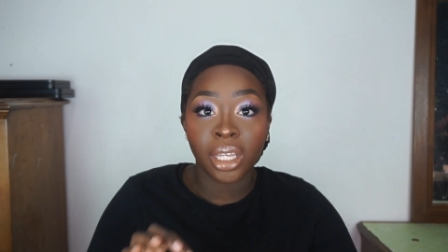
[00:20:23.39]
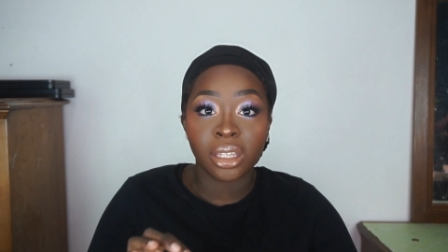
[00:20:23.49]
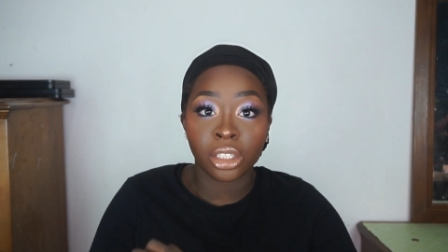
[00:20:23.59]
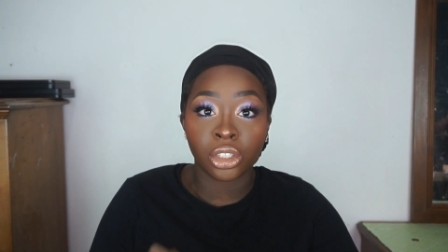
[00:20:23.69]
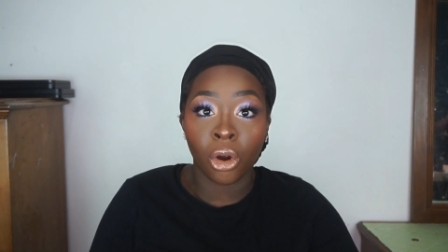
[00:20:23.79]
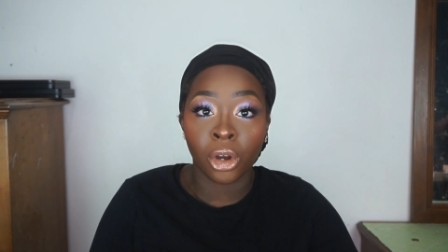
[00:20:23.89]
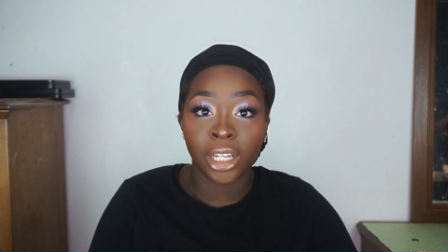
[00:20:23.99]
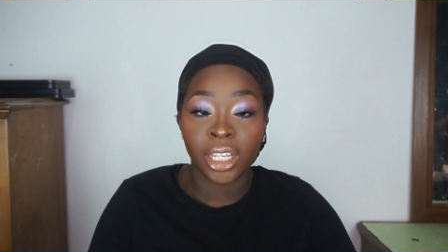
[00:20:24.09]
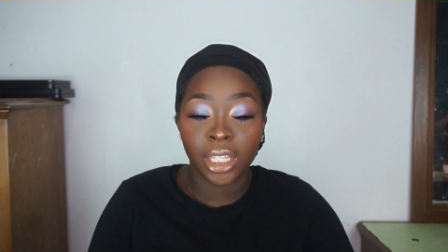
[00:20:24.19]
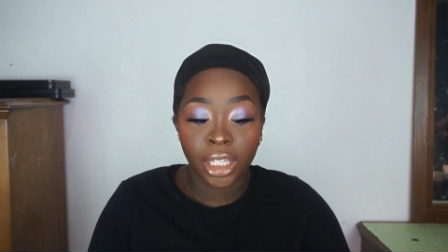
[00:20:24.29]
hit the
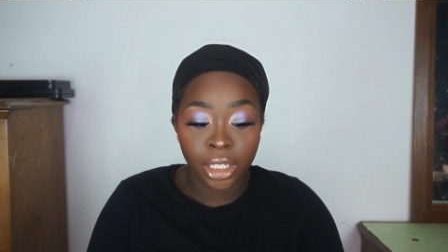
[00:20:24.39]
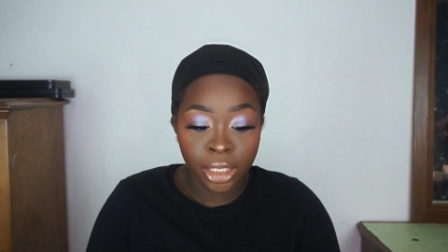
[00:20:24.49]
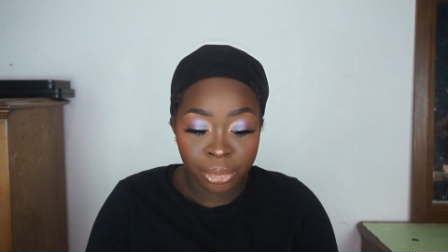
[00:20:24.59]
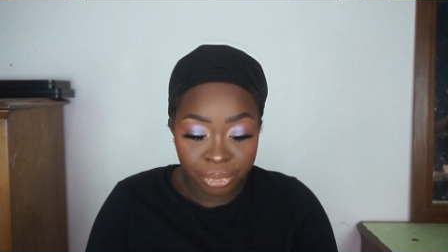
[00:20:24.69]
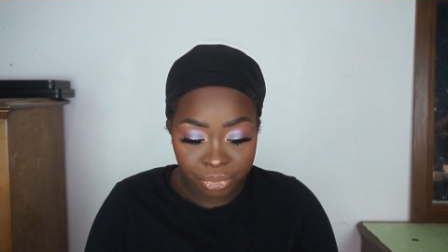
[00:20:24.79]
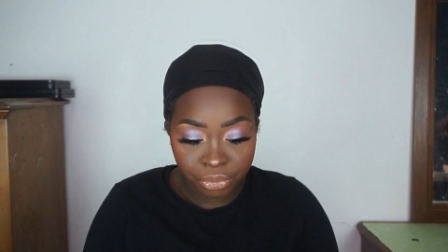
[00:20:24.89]
target here.